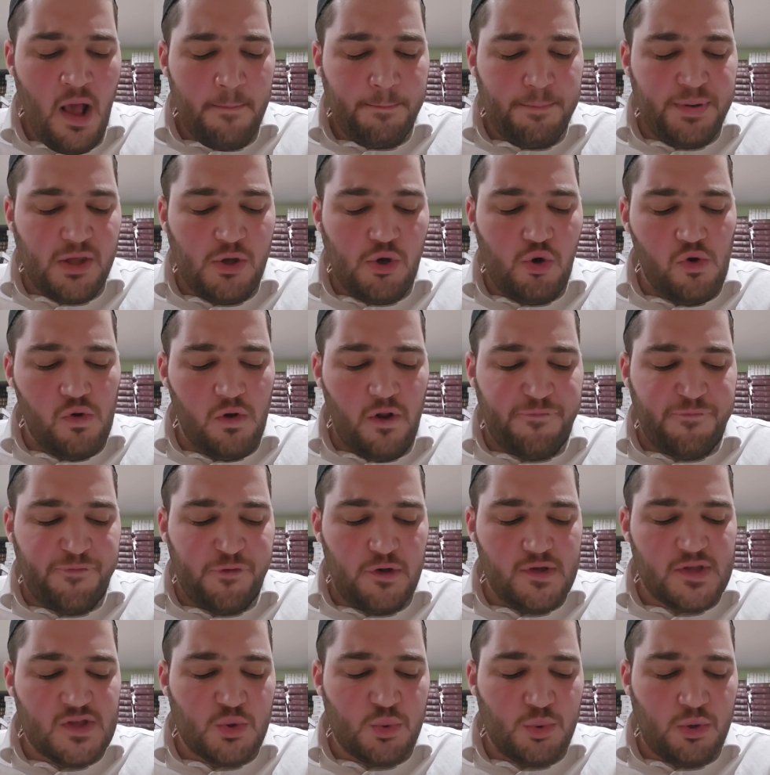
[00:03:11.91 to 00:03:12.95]
Pigul
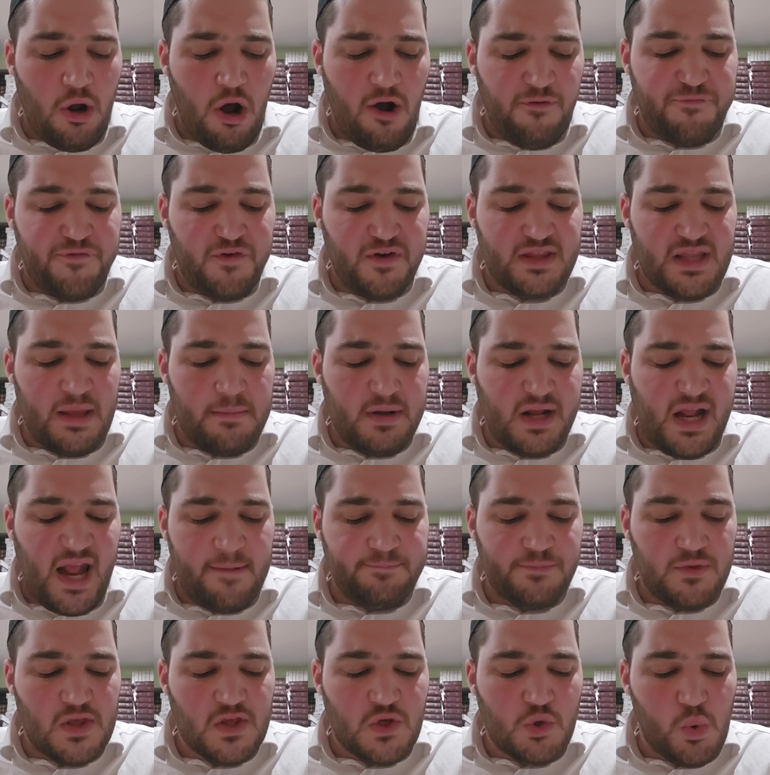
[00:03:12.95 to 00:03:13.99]
refers to an offering that
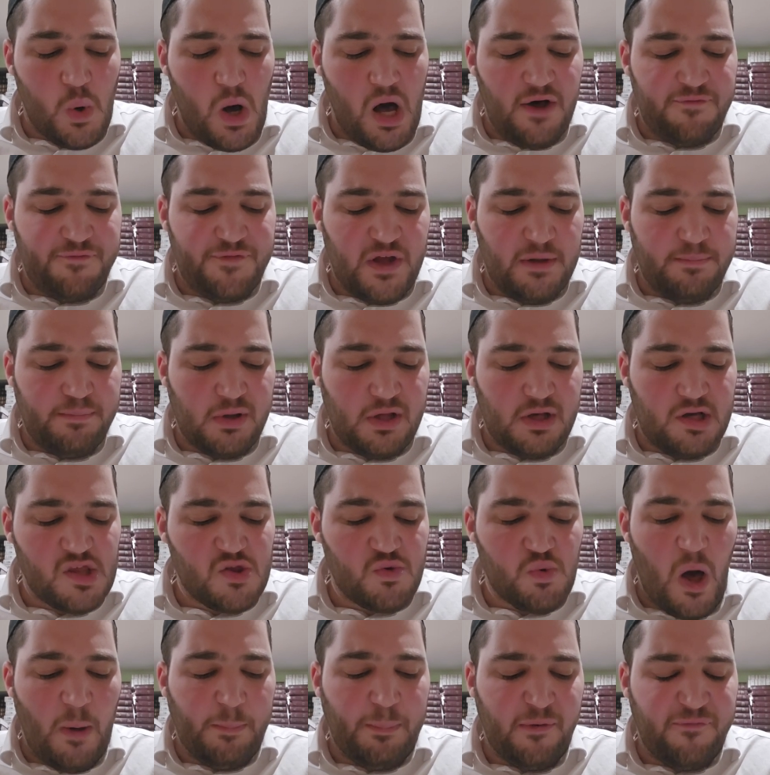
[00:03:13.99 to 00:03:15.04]
became disqualified because
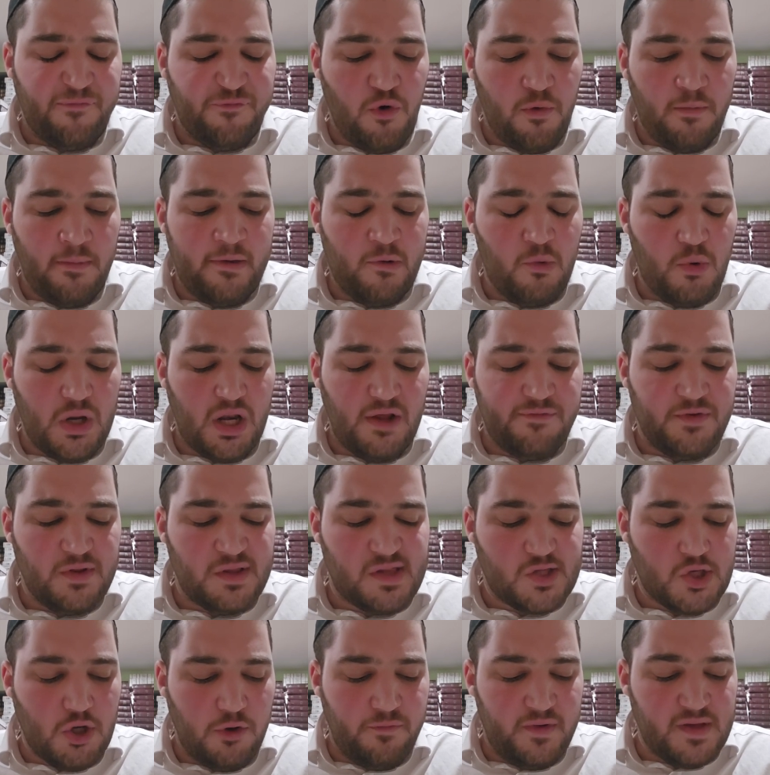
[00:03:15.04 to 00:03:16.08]
while performing one of its
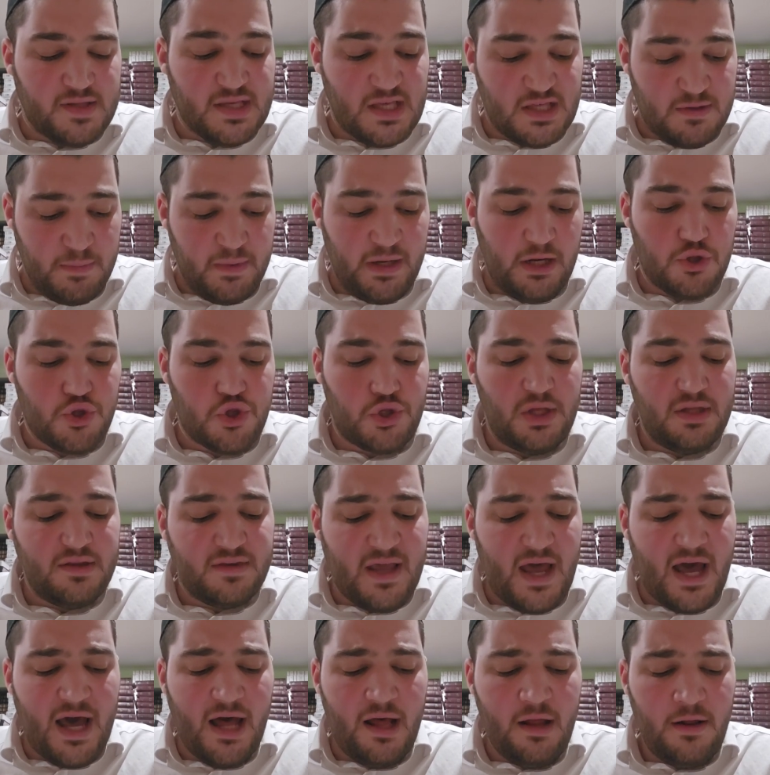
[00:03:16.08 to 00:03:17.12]
services, meaning
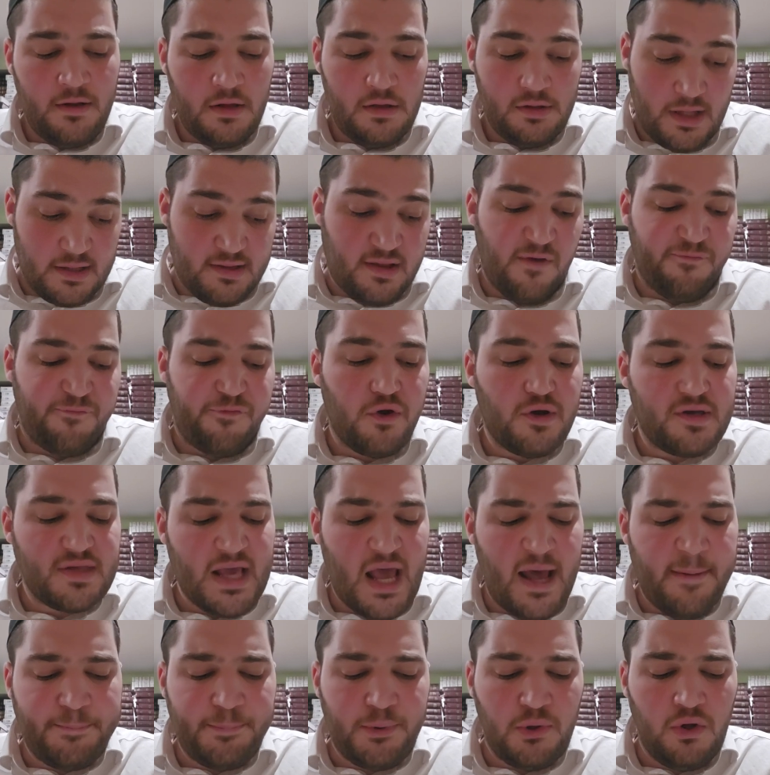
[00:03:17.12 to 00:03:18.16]
shchita, let's say for
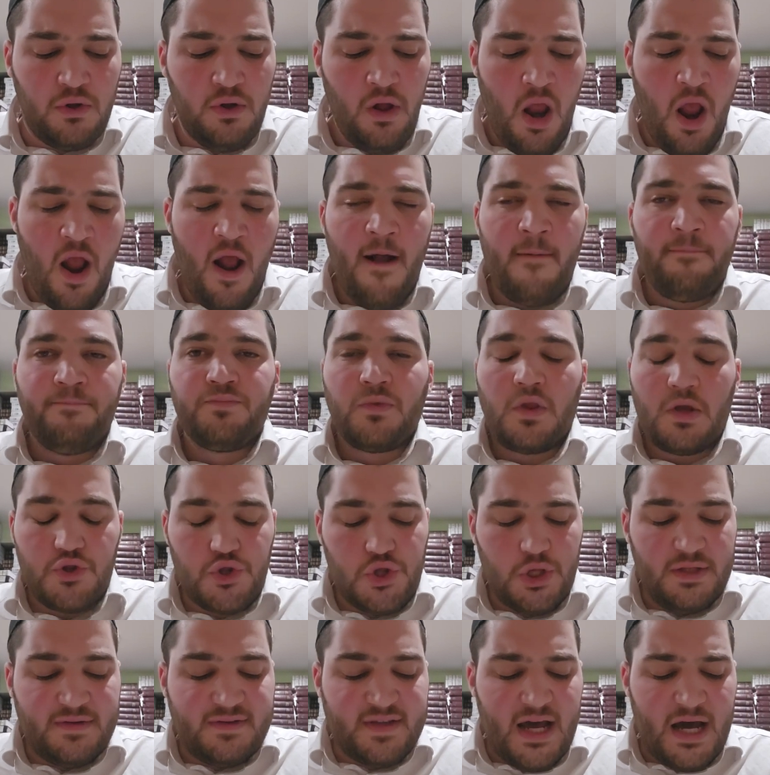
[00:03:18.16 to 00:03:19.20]
example,
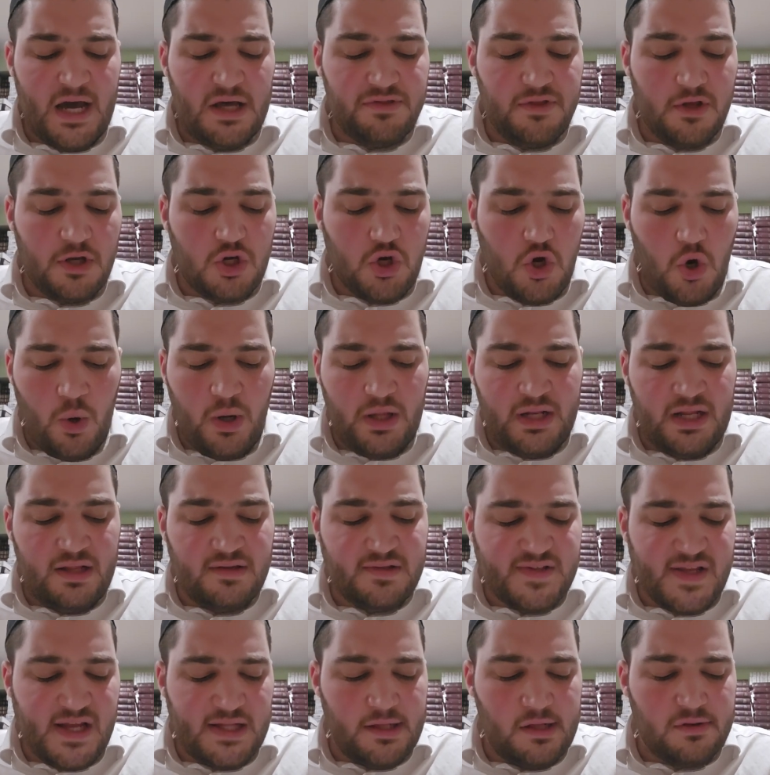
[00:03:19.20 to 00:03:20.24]
Shrita, the Kohen
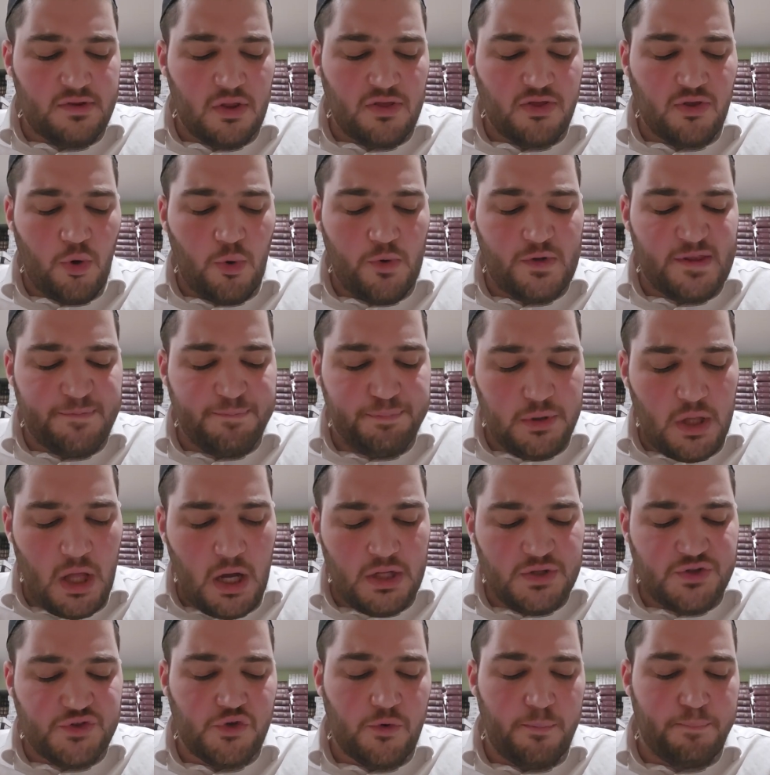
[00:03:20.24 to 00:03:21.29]
intended to throw its
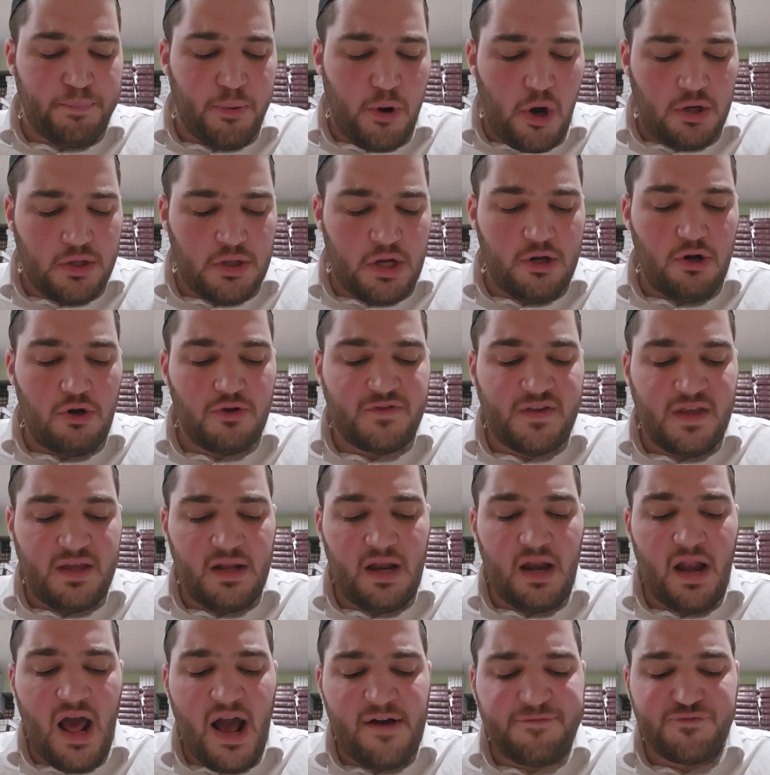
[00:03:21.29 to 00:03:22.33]
blood, to burn it, or to eat
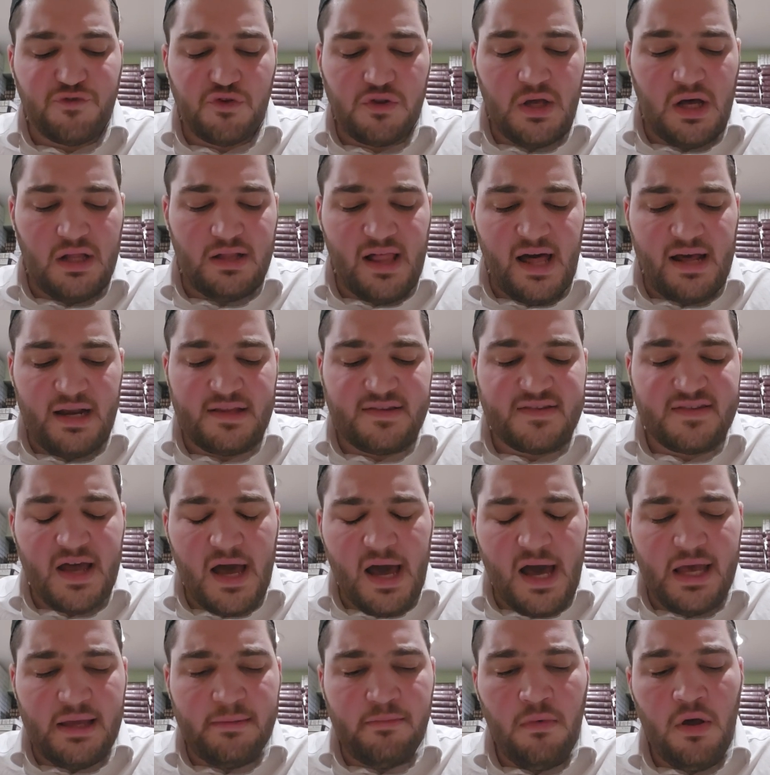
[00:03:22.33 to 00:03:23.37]
it after the allotted
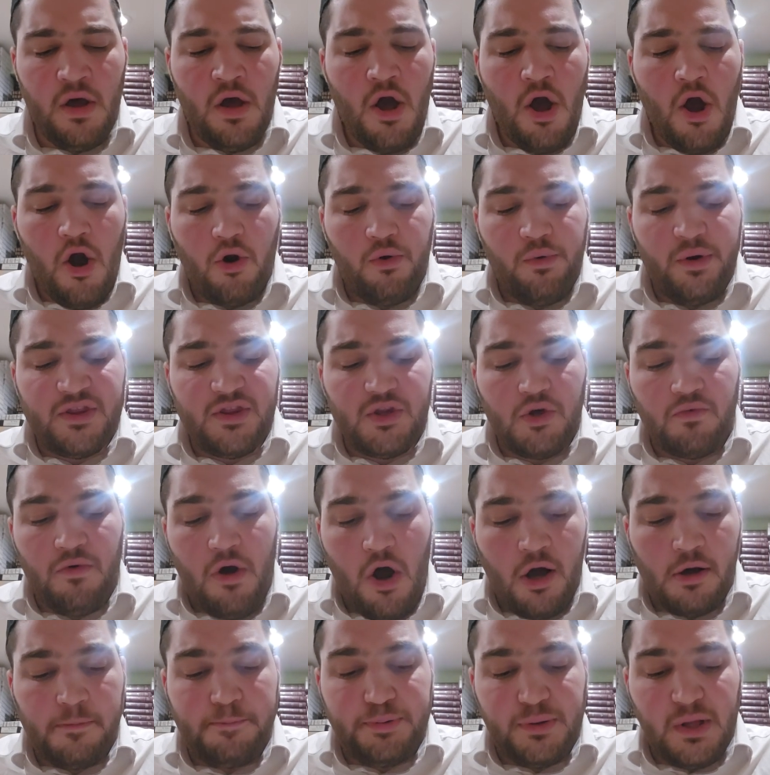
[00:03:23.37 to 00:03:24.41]
time, or in the
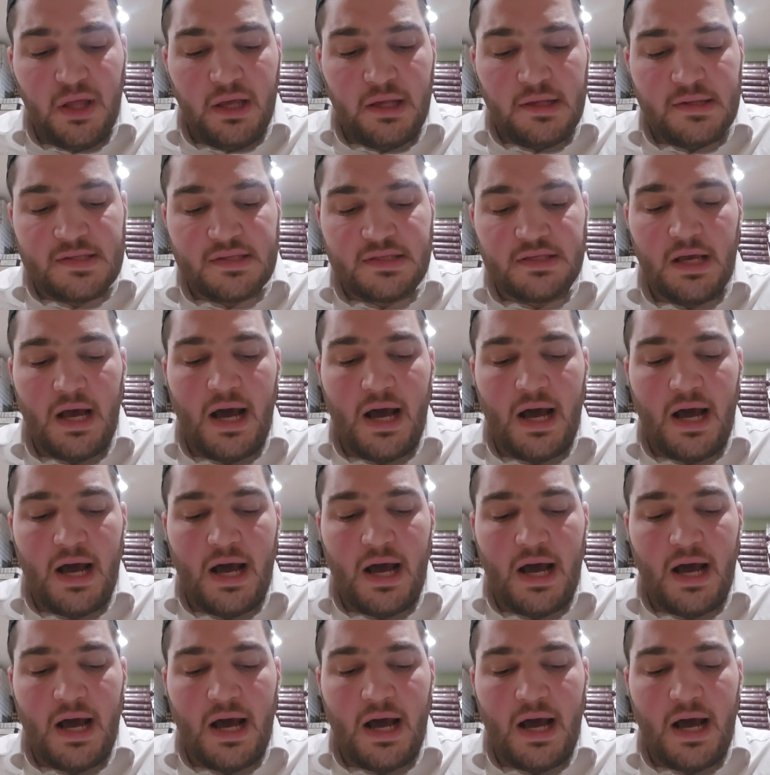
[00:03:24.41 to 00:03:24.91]
wrong place.